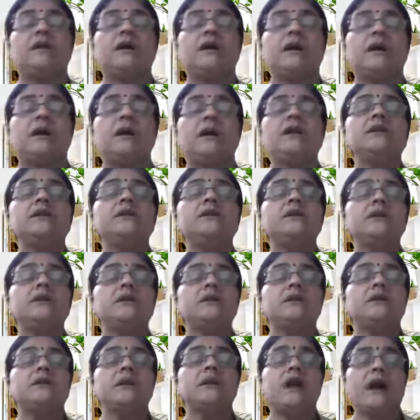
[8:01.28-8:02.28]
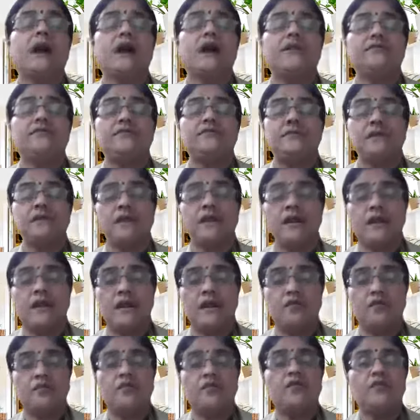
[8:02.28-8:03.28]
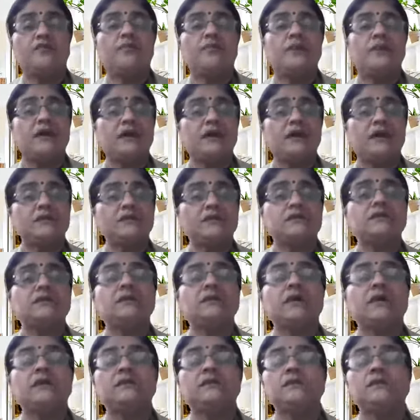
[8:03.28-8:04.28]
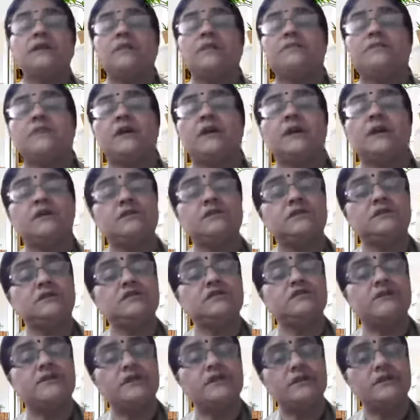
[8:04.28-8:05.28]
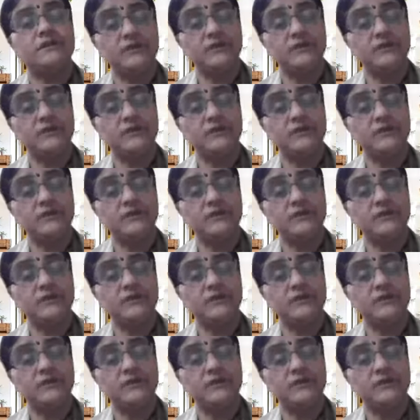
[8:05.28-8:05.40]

blood, and with the help of branches and sub-branches will